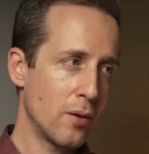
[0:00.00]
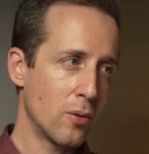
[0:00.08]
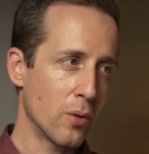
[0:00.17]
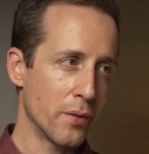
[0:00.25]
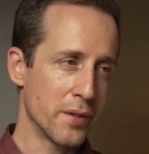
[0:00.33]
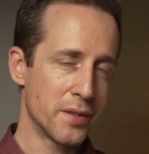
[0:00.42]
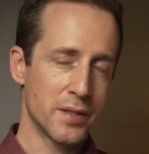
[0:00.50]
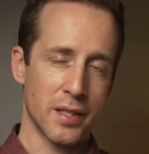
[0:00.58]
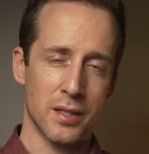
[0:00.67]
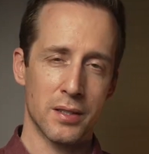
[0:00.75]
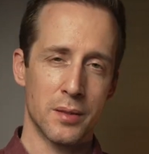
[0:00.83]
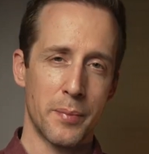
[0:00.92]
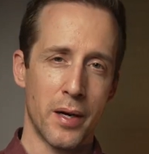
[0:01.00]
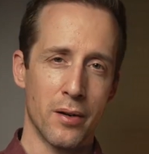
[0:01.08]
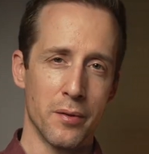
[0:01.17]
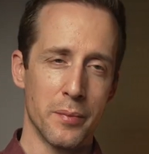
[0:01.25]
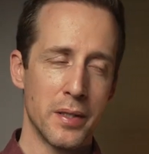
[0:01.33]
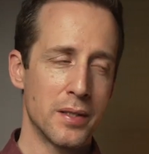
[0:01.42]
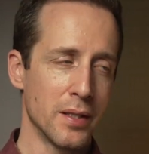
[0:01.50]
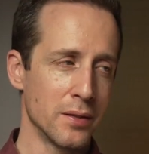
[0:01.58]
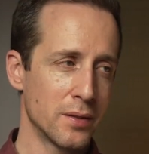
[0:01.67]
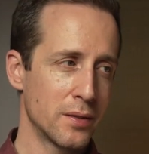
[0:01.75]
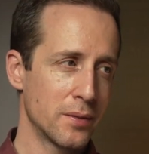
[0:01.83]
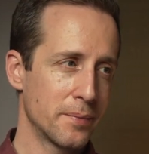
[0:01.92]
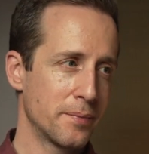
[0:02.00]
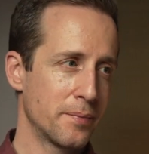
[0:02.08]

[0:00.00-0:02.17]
or the six paramitas.